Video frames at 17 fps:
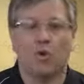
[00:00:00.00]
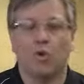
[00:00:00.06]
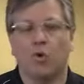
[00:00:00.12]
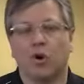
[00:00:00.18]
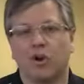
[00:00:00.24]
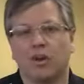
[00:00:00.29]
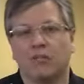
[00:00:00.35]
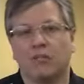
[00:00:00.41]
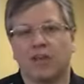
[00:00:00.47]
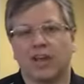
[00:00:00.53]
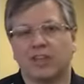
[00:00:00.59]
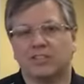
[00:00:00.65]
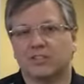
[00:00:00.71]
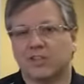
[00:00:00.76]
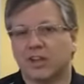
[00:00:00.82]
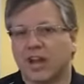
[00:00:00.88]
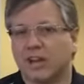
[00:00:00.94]
core and
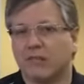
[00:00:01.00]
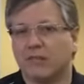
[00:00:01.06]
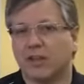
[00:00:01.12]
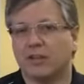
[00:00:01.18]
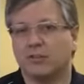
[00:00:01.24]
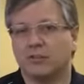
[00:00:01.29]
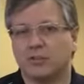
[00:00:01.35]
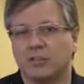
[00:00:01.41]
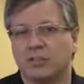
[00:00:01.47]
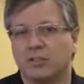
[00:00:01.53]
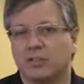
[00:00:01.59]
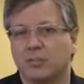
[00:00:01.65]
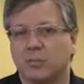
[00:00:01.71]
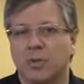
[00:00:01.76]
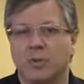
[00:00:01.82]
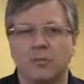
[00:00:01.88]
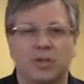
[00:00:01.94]
advanced are kind of interesting
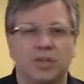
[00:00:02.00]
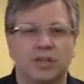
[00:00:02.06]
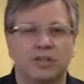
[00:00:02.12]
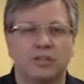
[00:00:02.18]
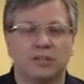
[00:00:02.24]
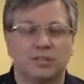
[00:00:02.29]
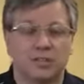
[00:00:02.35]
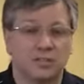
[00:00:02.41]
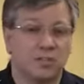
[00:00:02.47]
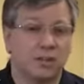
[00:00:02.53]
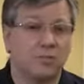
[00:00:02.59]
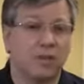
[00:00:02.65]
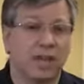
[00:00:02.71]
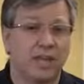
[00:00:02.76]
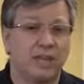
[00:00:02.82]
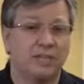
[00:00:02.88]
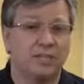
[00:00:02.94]
to me because in some
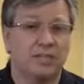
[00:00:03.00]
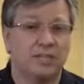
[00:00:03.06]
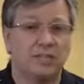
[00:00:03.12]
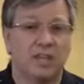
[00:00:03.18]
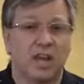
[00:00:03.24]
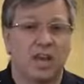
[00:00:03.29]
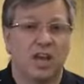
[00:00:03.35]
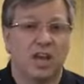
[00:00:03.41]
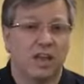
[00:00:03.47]
cases